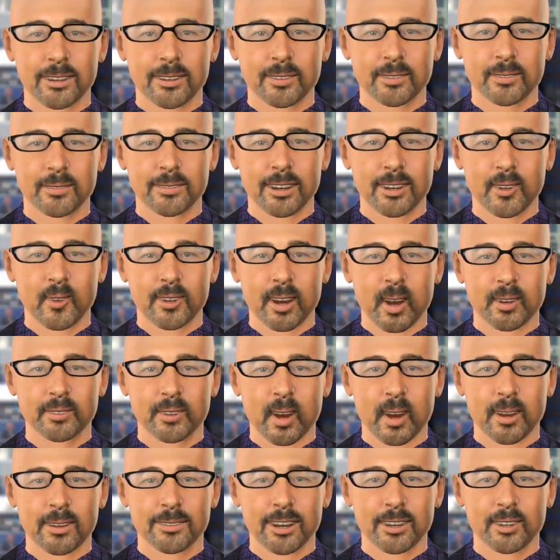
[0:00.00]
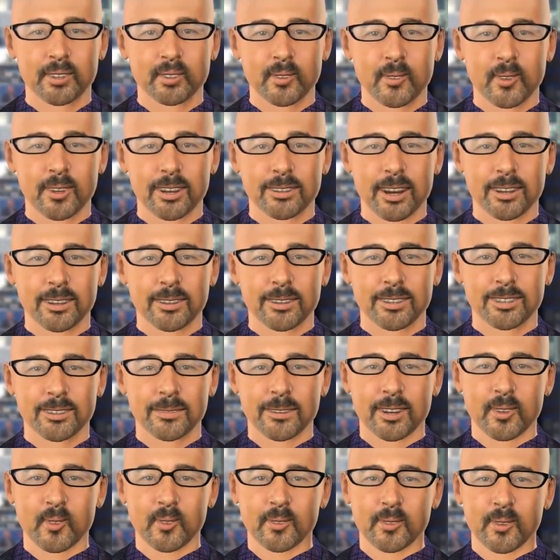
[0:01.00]
Ethereum Foundation
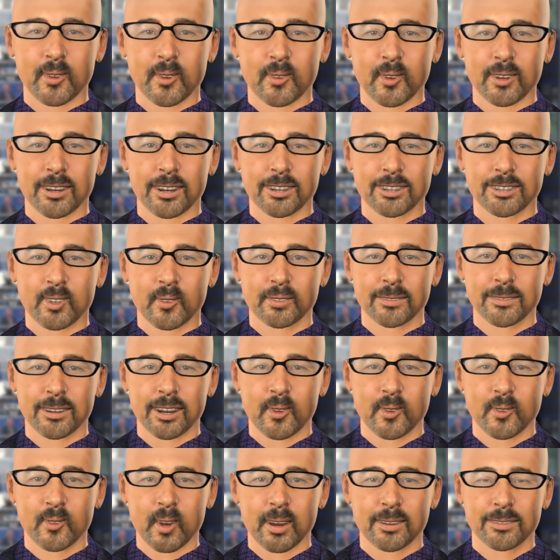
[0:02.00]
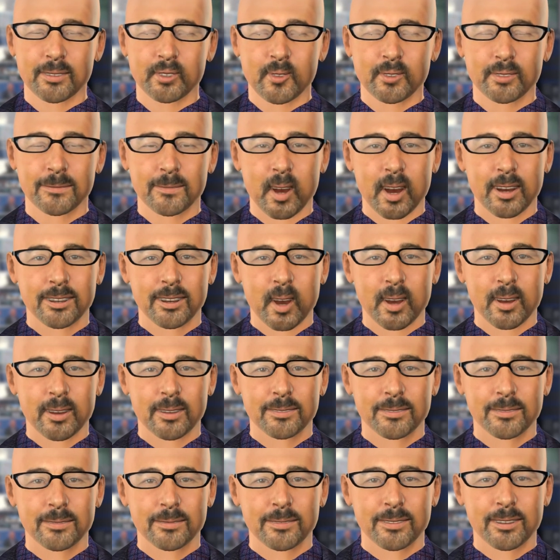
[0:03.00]
announced that it will release Ethereum
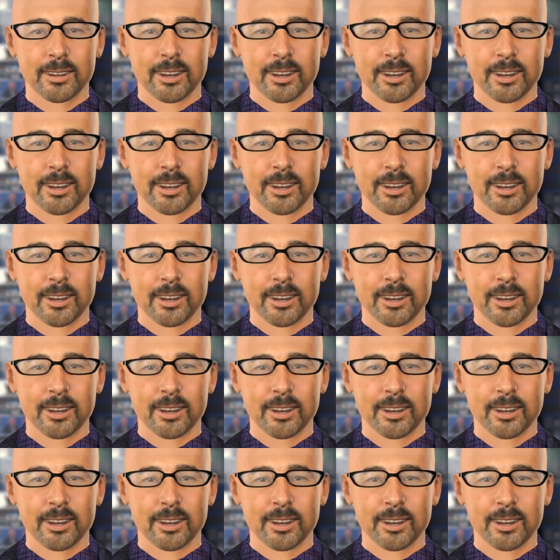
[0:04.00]
2.0.